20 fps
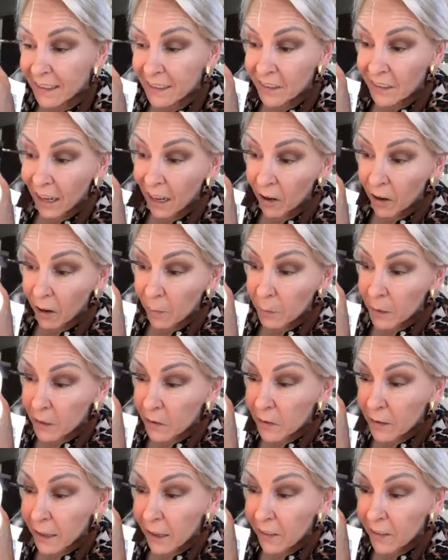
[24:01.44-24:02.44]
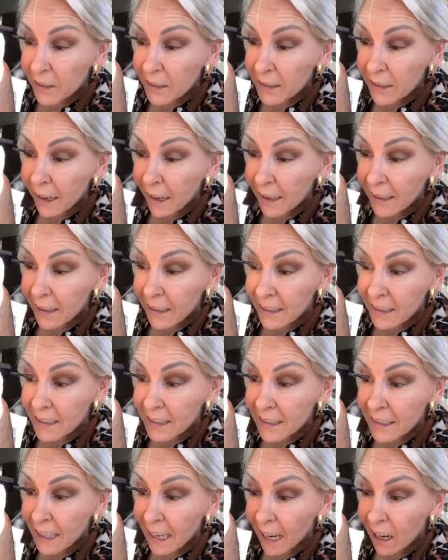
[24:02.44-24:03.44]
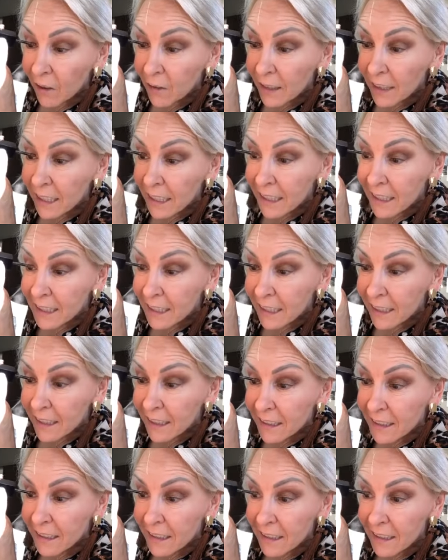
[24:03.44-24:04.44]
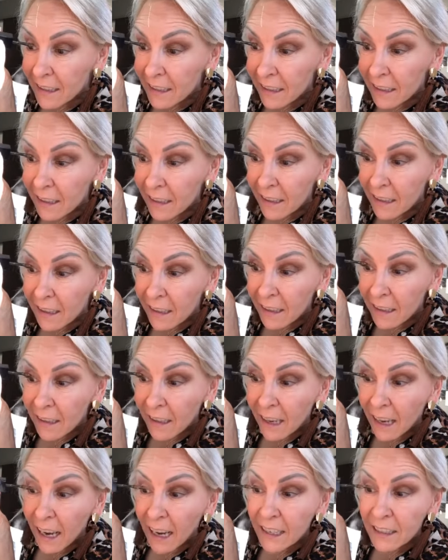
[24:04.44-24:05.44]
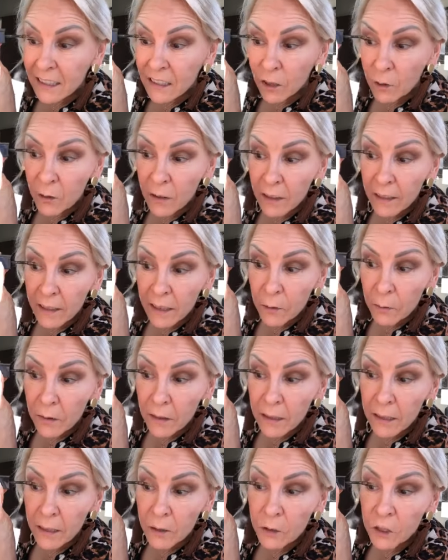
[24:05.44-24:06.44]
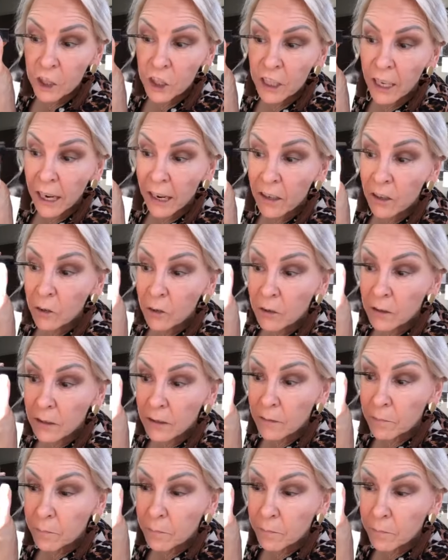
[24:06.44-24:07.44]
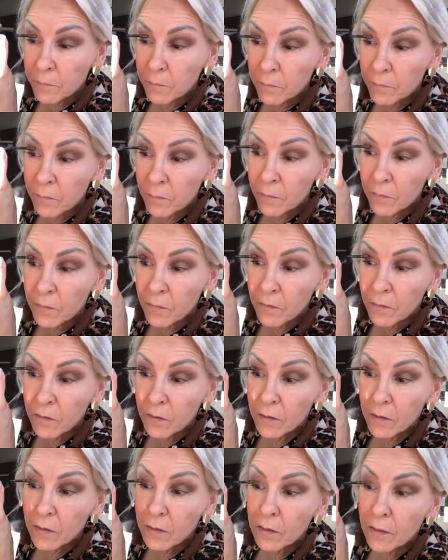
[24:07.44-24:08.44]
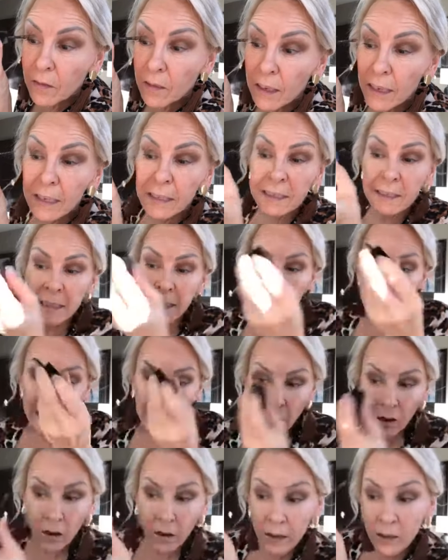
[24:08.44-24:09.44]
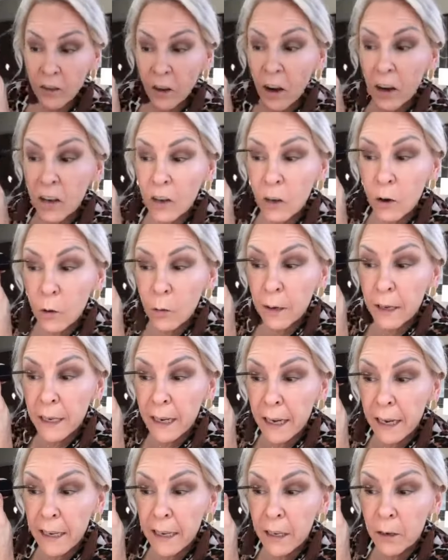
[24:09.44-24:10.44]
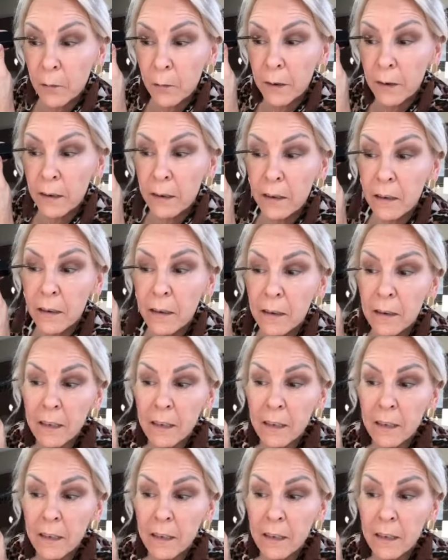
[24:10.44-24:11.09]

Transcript: So now I'm gonna do the other side and you see how easy this is? And so the thing with liquid shadows is they are not going anywhere.